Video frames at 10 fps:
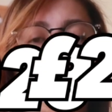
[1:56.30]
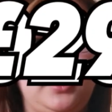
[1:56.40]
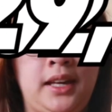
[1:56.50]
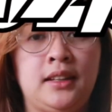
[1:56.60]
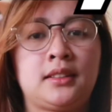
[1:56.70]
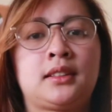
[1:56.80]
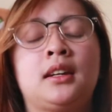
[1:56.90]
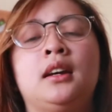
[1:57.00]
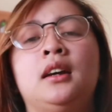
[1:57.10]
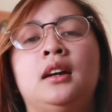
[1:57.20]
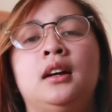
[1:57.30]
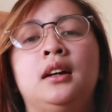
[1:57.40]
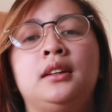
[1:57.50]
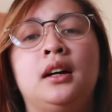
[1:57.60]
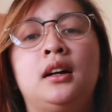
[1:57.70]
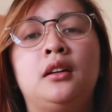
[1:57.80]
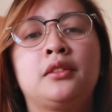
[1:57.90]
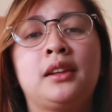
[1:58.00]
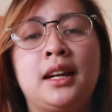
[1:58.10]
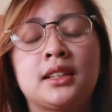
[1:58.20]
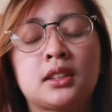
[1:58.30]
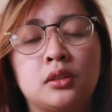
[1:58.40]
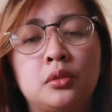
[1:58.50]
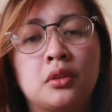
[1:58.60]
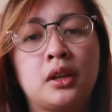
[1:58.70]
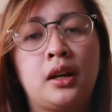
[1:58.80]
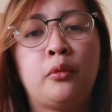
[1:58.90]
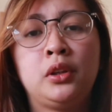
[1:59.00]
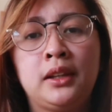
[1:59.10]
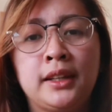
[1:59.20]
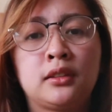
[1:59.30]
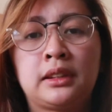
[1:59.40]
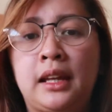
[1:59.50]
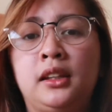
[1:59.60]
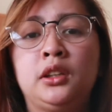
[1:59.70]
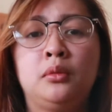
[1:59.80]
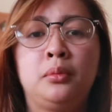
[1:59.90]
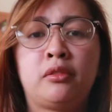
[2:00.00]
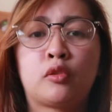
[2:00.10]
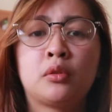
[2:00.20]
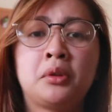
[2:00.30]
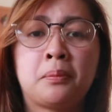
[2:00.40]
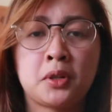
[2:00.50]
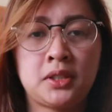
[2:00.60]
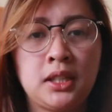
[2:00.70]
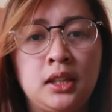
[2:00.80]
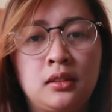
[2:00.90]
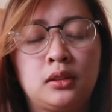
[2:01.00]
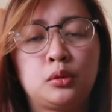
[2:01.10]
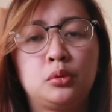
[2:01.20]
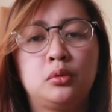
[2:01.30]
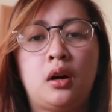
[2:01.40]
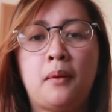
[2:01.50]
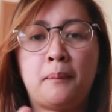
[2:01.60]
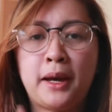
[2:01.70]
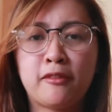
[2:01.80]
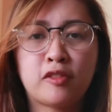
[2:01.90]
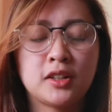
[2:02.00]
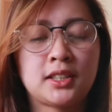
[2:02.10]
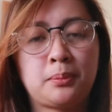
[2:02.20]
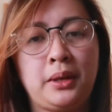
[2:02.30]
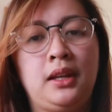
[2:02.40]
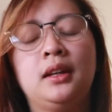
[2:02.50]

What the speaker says: Yes. Now, the last note that I would like to tell you before we proceed to my first pay